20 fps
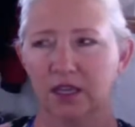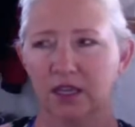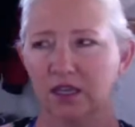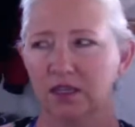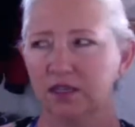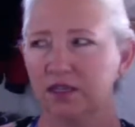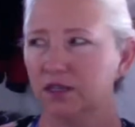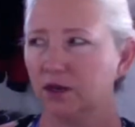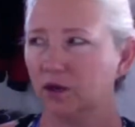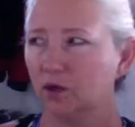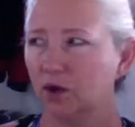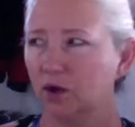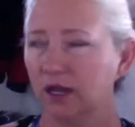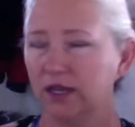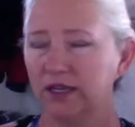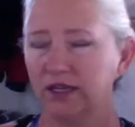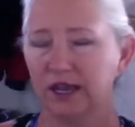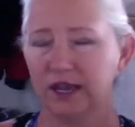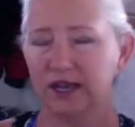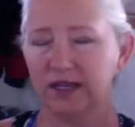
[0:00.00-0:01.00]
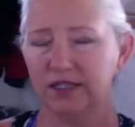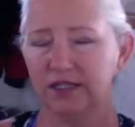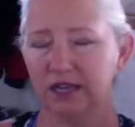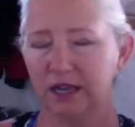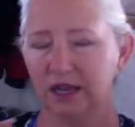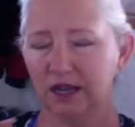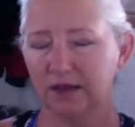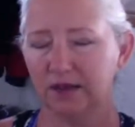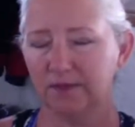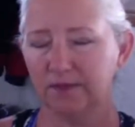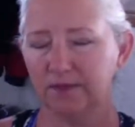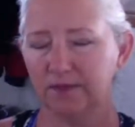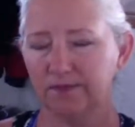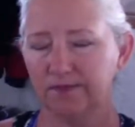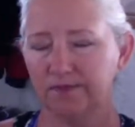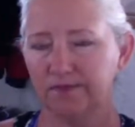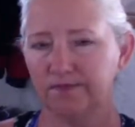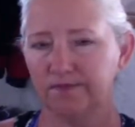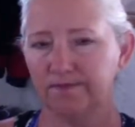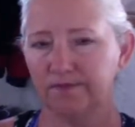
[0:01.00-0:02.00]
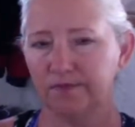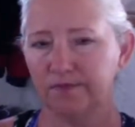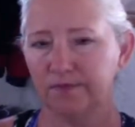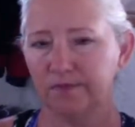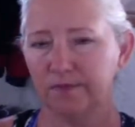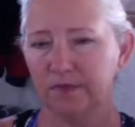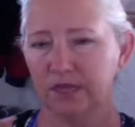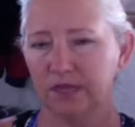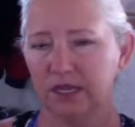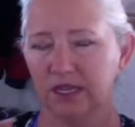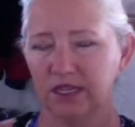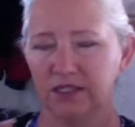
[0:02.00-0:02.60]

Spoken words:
So at nighttime, he